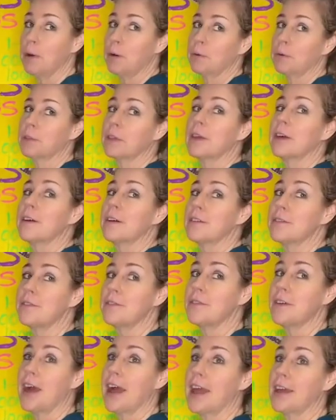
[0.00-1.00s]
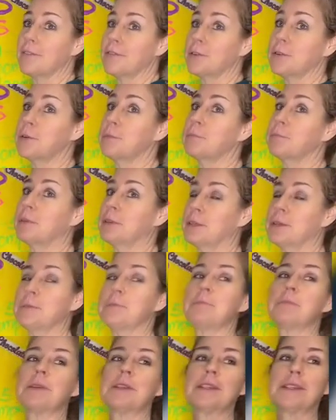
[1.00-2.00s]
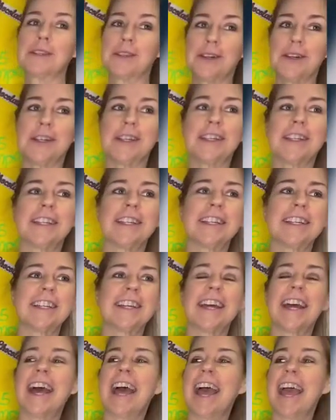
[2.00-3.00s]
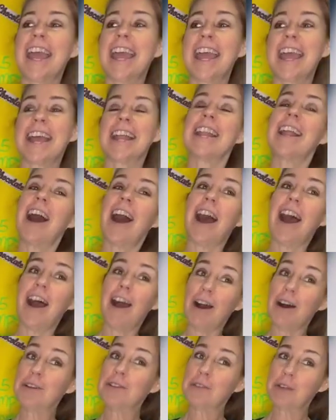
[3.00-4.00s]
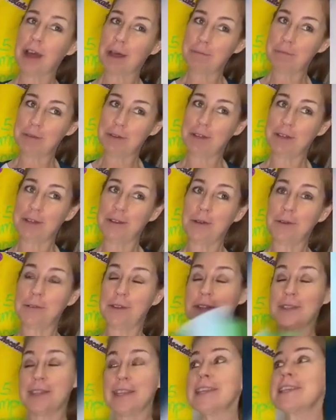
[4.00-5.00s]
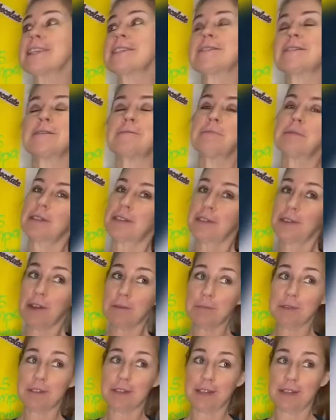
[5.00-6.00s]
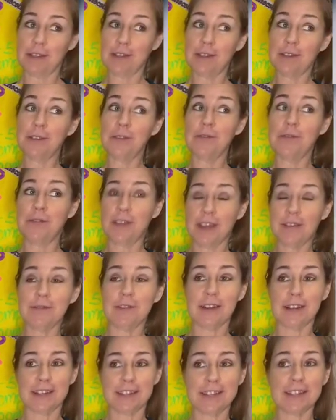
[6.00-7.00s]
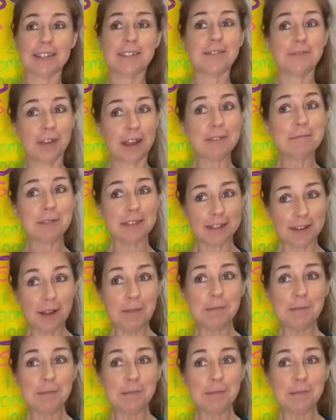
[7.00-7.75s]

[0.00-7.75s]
both five Oompa Loompas good. And I also happen to know that these are Miss Thomason's two favorites. Right, Miss